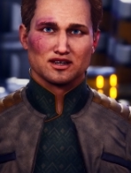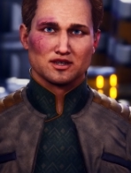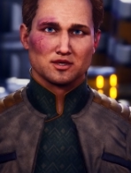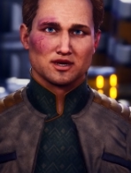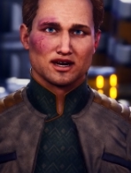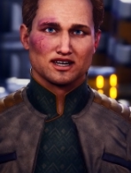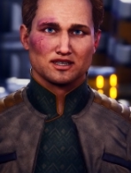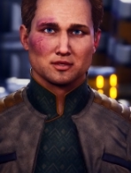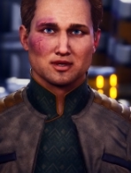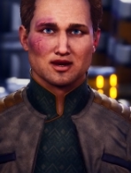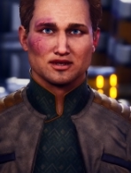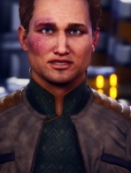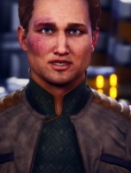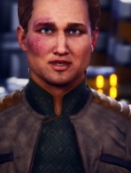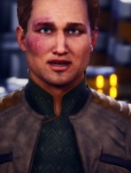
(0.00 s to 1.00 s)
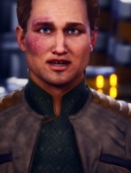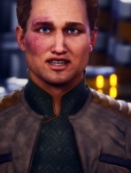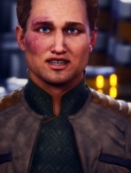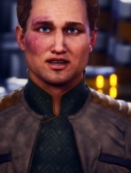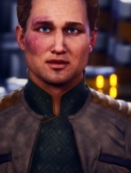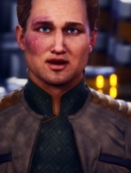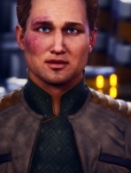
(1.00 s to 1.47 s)
Here I was
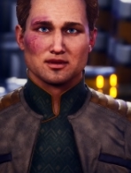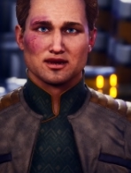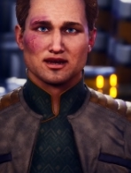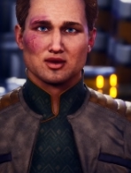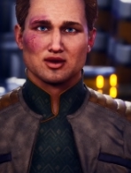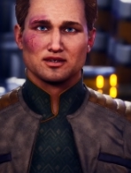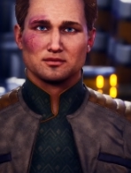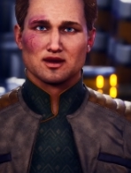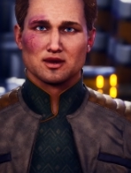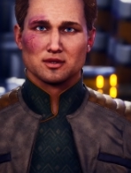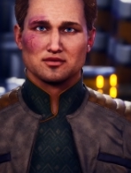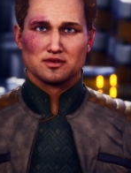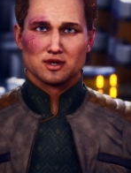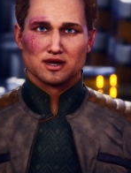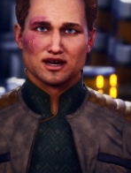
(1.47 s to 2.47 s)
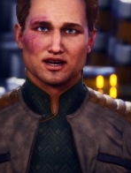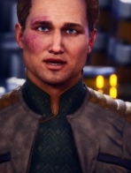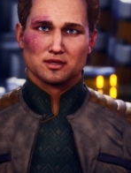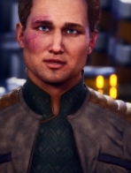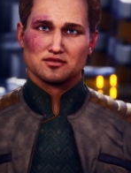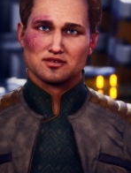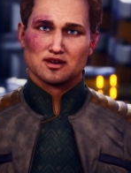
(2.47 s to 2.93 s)
readying a daring maneuver, and
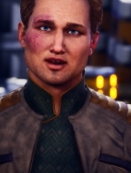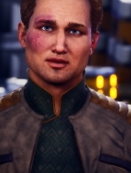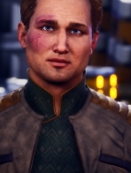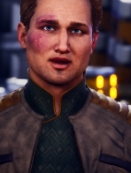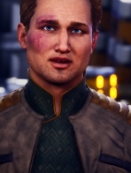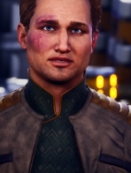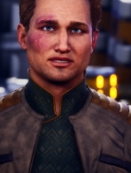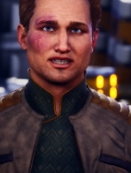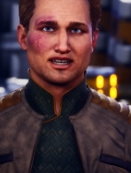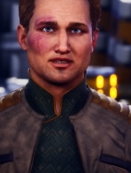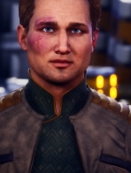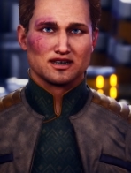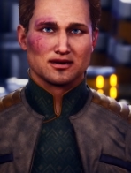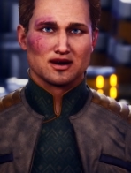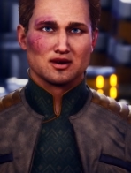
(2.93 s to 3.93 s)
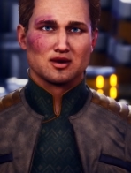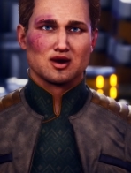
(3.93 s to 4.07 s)
you've come and saved me the